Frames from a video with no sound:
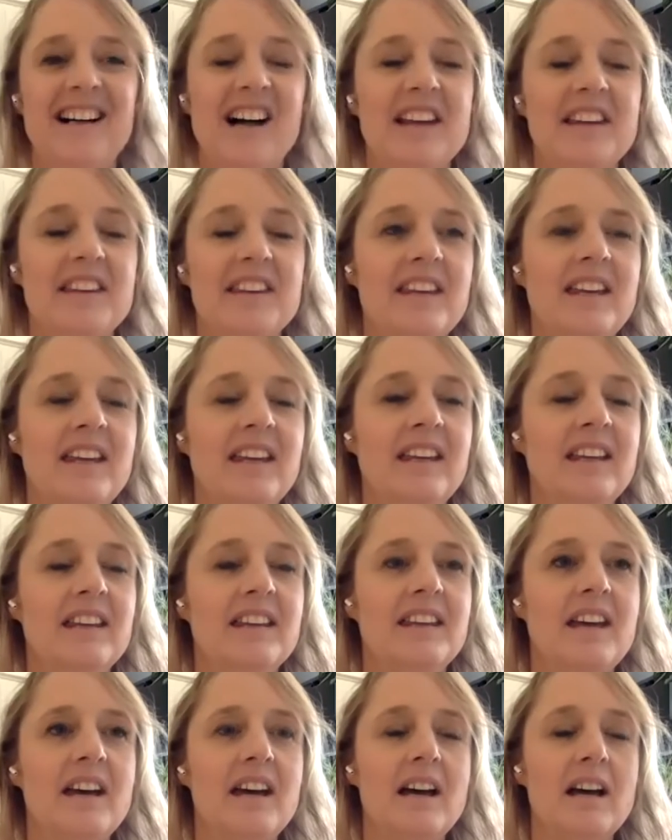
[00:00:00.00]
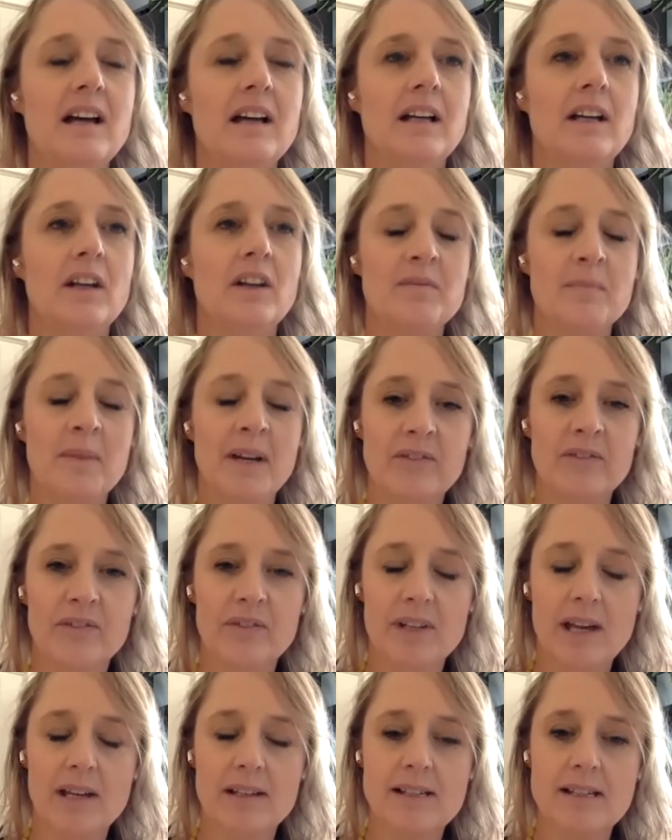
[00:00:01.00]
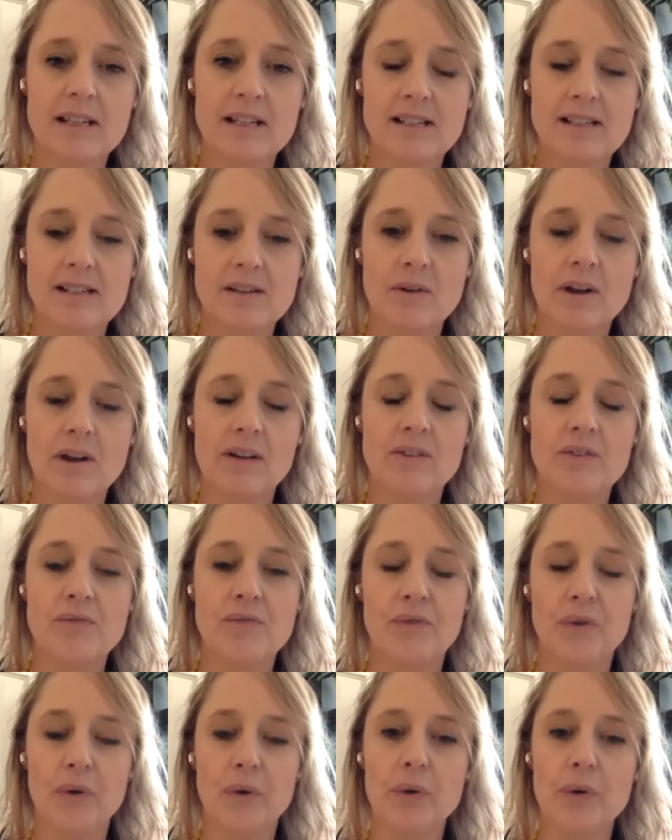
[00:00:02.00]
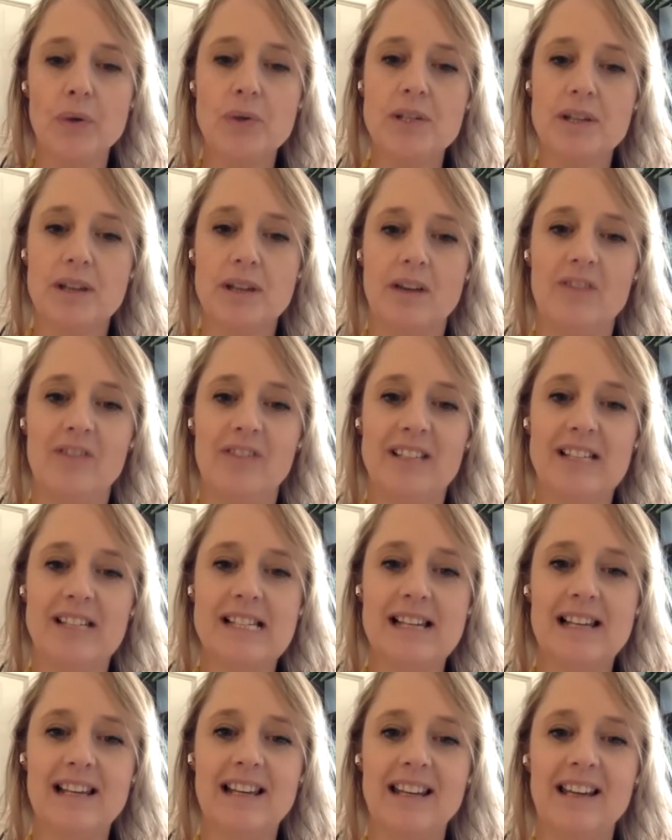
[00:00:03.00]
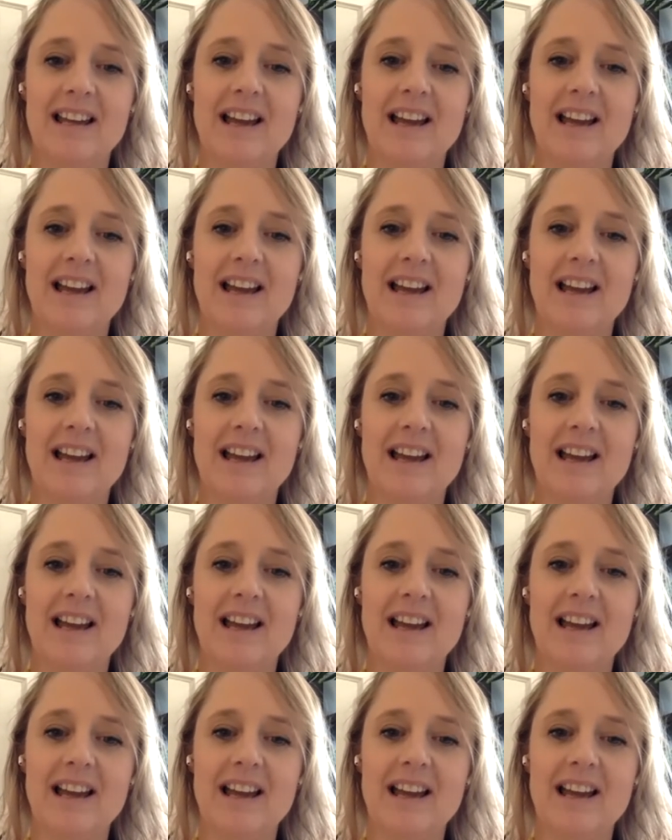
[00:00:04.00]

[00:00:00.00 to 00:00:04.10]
I think that a lot of mine centers around food, obviously,